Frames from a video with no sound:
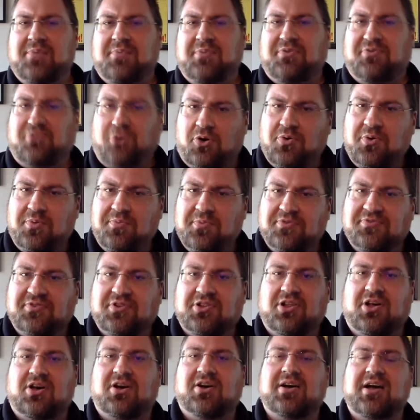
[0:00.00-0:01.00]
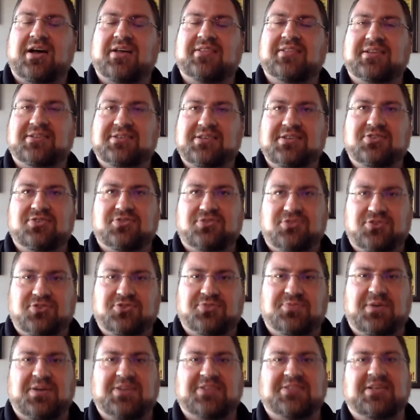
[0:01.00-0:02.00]
Before we move along, I'd like to
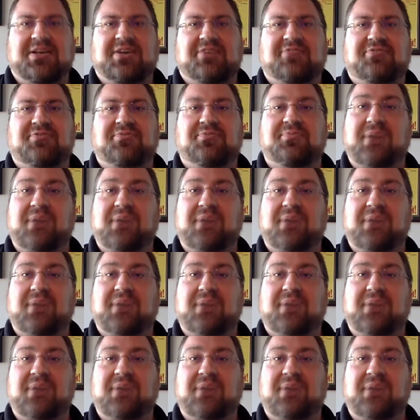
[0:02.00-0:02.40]
introduce myself.